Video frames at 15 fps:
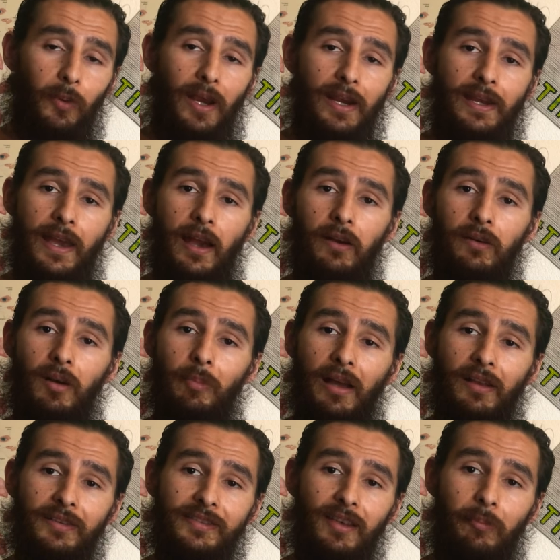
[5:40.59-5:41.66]
right now
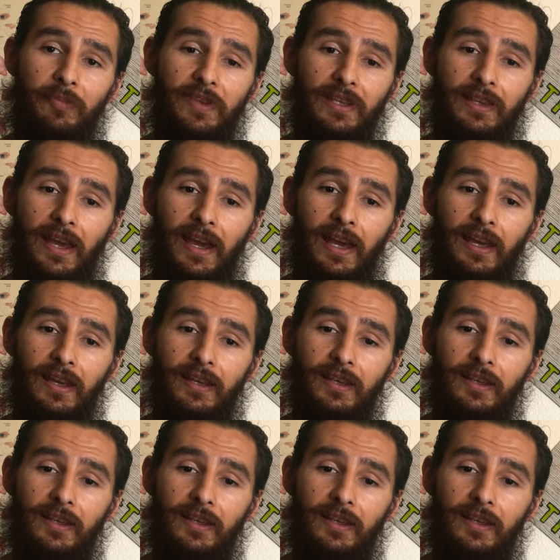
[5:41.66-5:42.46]
about something that